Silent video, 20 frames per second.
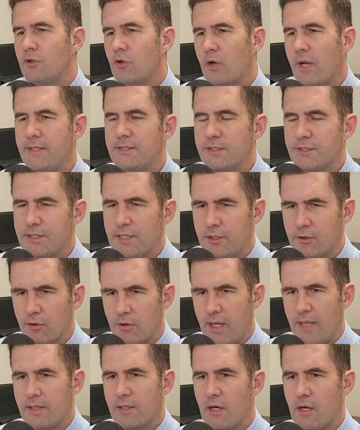does your agency
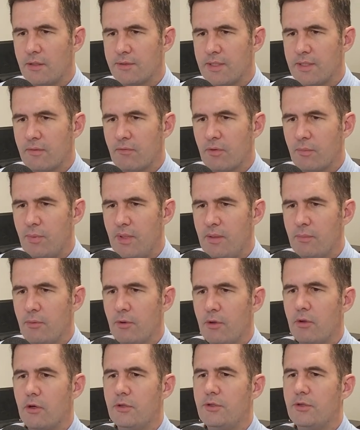create content for
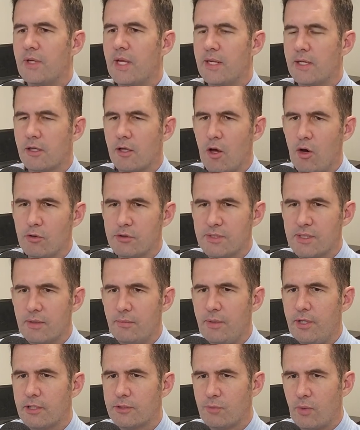people, or do you kind of coach
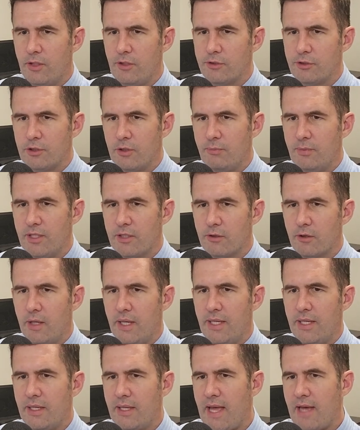them? Here's what you should be
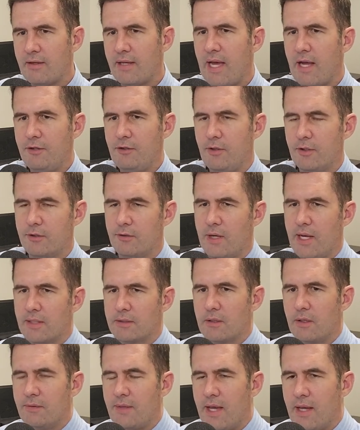creating. How do you
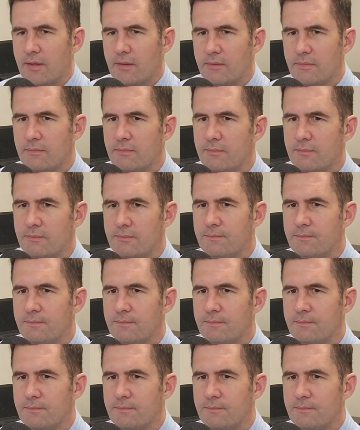interact on that?